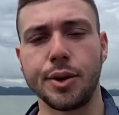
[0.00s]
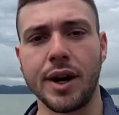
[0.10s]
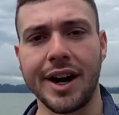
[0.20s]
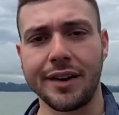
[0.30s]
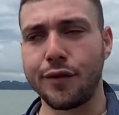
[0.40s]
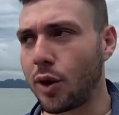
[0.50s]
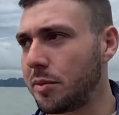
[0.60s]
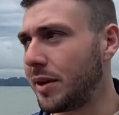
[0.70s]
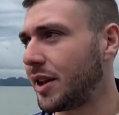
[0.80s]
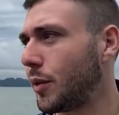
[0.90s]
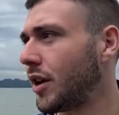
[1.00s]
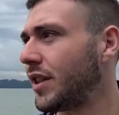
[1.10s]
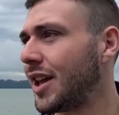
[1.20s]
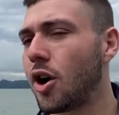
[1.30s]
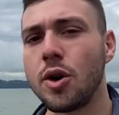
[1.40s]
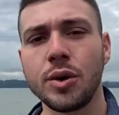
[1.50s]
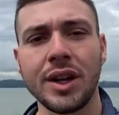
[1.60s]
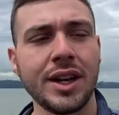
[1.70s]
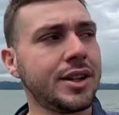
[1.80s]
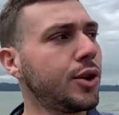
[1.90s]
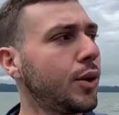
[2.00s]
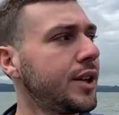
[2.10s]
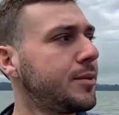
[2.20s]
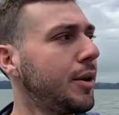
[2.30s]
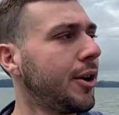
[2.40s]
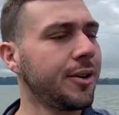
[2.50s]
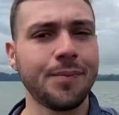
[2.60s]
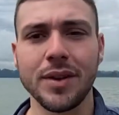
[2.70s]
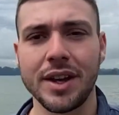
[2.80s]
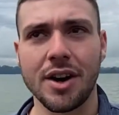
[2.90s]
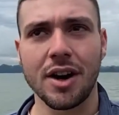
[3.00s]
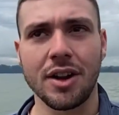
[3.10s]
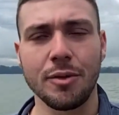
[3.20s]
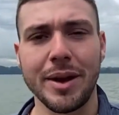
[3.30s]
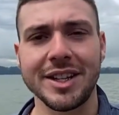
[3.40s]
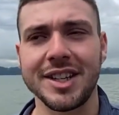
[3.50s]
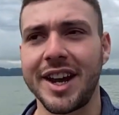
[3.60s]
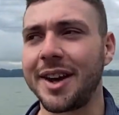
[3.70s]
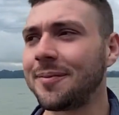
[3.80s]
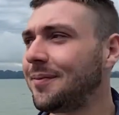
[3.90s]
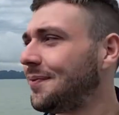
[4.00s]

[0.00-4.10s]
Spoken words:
tour guide informed me that we are the only tourist boat in Ha Long Bay today.